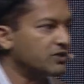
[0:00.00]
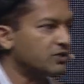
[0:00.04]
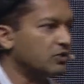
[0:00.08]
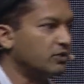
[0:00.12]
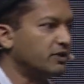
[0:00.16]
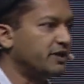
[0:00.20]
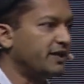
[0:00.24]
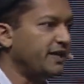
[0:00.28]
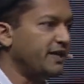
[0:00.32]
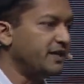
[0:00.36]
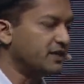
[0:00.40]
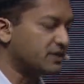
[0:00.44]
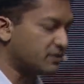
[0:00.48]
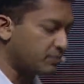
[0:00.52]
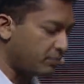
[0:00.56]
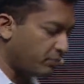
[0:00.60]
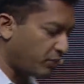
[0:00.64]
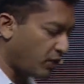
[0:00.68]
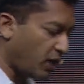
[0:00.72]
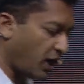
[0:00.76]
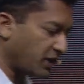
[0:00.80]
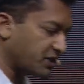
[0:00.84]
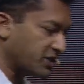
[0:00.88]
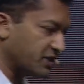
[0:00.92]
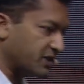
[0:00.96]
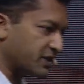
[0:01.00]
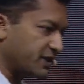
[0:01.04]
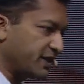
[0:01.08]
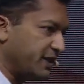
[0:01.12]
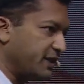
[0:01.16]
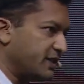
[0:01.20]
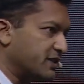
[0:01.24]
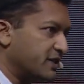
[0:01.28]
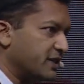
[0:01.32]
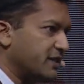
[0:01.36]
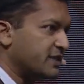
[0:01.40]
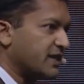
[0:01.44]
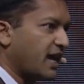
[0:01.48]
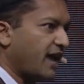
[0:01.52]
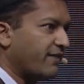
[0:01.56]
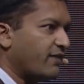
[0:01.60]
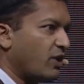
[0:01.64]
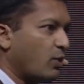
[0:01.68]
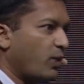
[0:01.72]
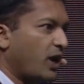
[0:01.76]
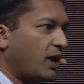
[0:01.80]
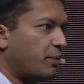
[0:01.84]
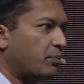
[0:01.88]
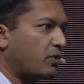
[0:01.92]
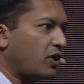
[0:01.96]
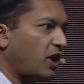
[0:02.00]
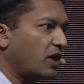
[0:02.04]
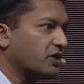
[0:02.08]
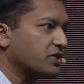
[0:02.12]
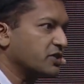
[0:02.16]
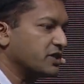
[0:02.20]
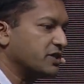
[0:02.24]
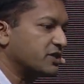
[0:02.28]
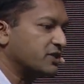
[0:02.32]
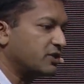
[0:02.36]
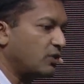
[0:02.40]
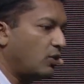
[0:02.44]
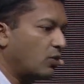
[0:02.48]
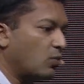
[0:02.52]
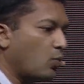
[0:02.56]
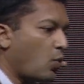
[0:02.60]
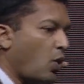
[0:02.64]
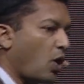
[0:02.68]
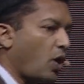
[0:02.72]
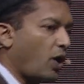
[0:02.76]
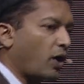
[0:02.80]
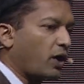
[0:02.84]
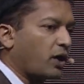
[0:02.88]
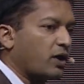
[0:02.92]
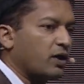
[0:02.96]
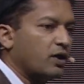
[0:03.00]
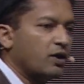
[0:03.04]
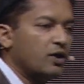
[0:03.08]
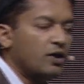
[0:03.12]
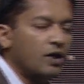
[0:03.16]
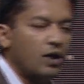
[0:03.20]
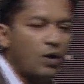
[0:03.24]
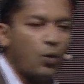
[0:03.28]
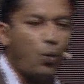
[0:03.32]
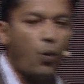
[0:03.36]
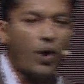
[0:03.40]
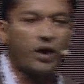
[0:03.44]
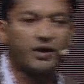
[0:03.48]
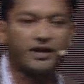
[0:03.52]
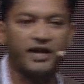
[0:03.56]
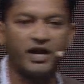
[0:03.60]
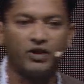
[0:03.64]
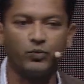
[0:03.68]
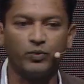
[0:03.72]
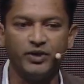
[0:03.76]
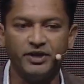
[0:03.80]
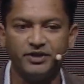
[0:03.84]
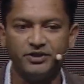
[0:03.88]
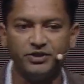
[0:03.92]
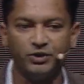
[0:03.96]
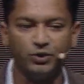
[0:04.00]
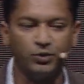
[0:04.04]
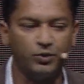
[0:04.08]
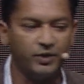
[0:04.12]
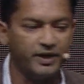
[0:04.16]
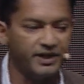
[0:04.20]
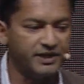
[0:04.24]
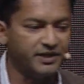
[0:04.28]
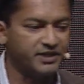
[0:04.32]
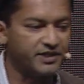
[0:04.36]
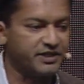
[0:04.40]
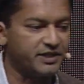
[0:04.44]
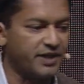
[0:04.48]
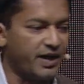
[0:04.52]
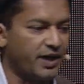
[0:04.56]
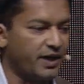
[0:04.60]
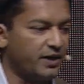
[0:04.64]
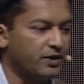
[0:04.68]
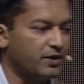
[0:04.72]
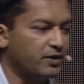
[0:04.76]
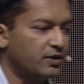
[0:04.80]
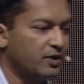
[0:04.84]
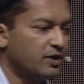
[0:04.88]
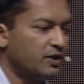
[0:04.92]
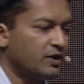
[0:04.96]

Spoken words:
So these processes, these heavyweight processes don't work. What can we do instead?